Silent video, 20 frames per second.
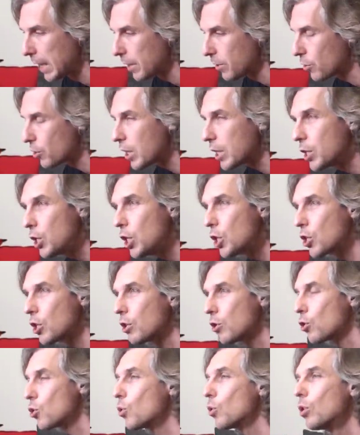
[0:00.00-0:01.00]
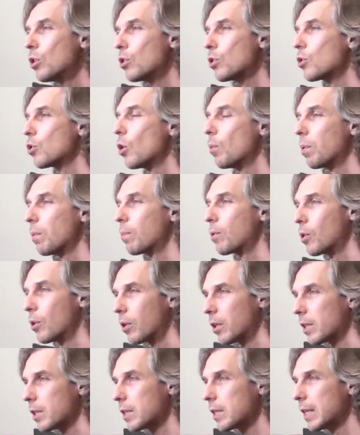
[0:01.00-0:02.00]
tradition shouldn't stop a
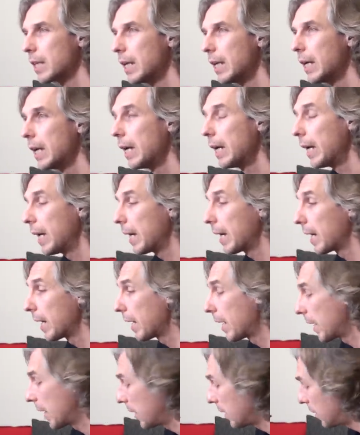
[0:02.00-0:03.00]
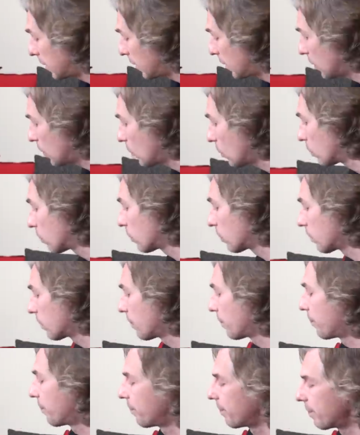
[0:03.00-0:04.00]
progress. And you know,
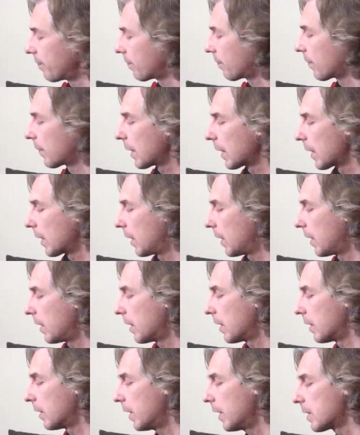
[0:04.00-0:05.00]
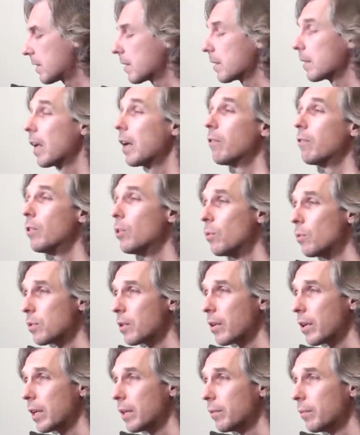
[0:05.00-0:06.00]
this live view
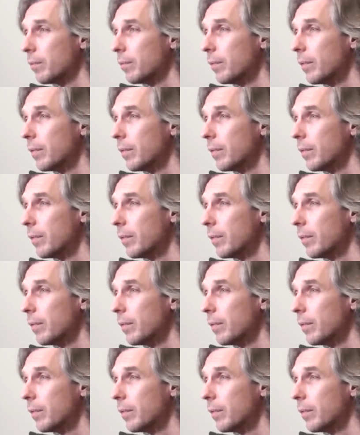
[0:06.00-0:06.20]
screen,